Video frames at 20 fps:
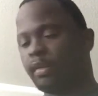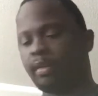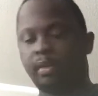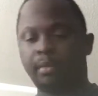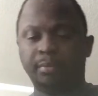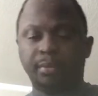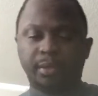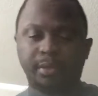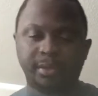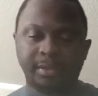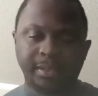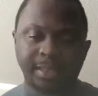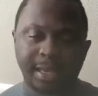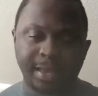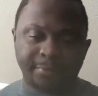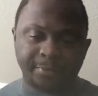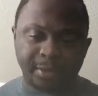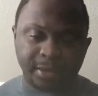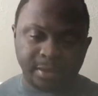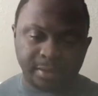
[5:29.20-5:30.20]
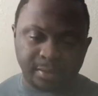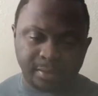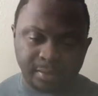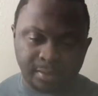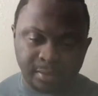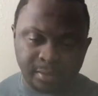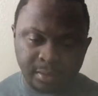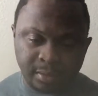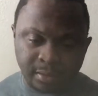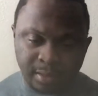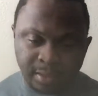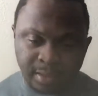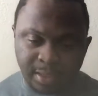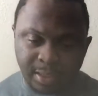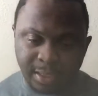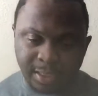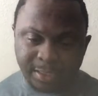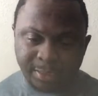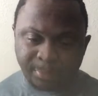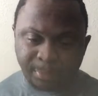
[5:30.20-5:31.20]
Number 7,
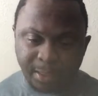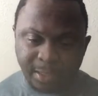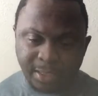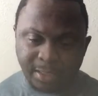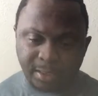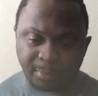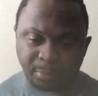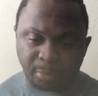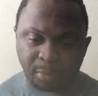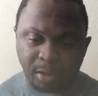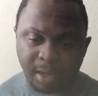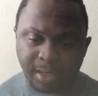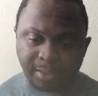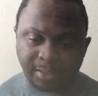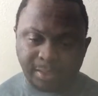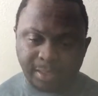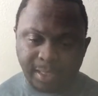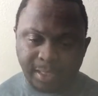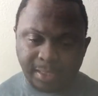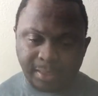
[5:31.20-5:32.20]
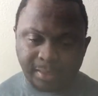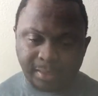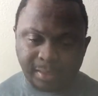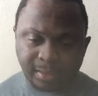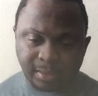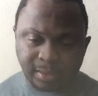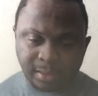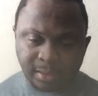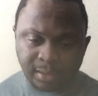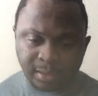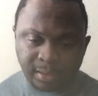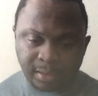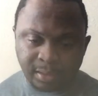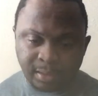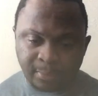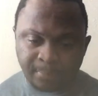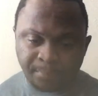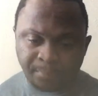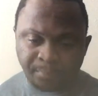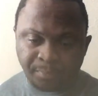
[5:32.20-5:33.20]
explain the process
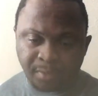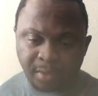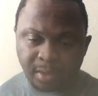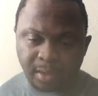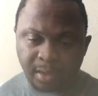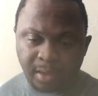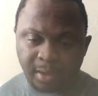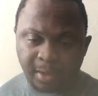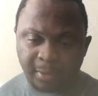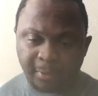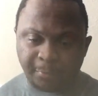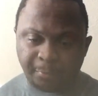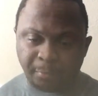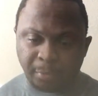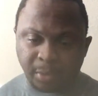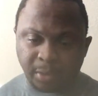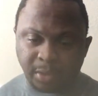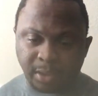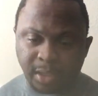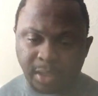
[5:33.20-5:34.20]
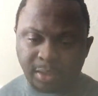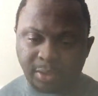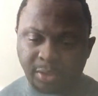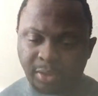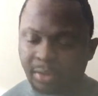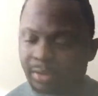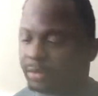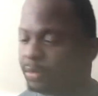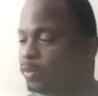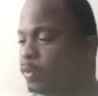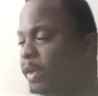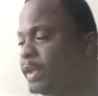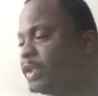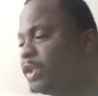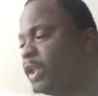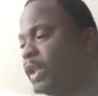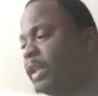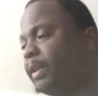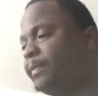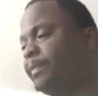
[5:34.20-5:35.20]
of production
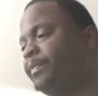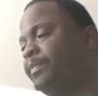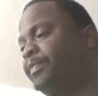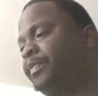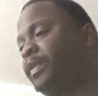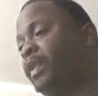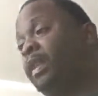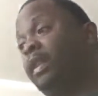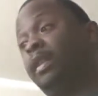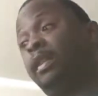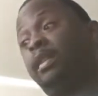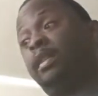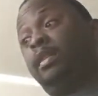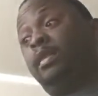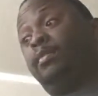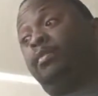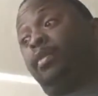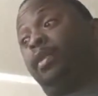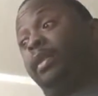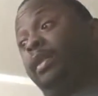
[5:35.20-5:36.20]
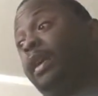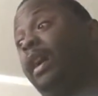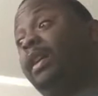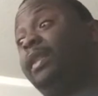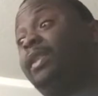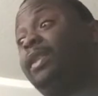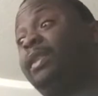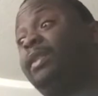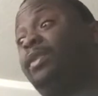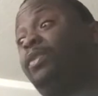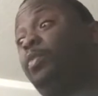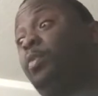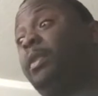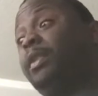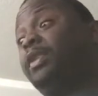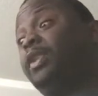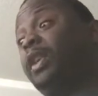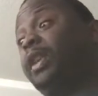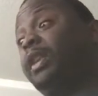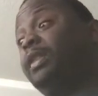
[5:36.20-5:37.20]
switching. Production
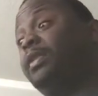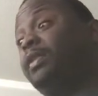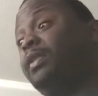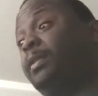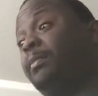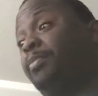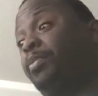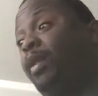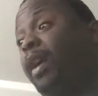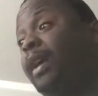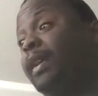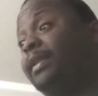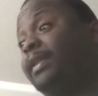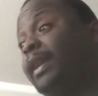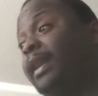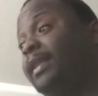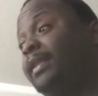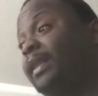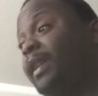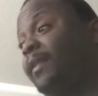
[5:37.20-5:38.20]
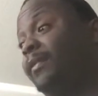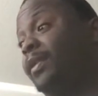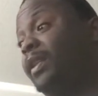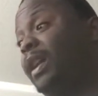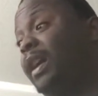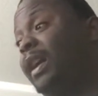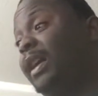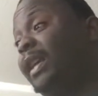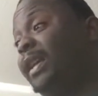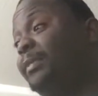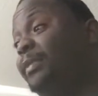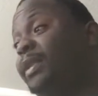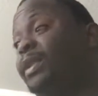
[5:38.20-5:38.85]
switching, the process of cutting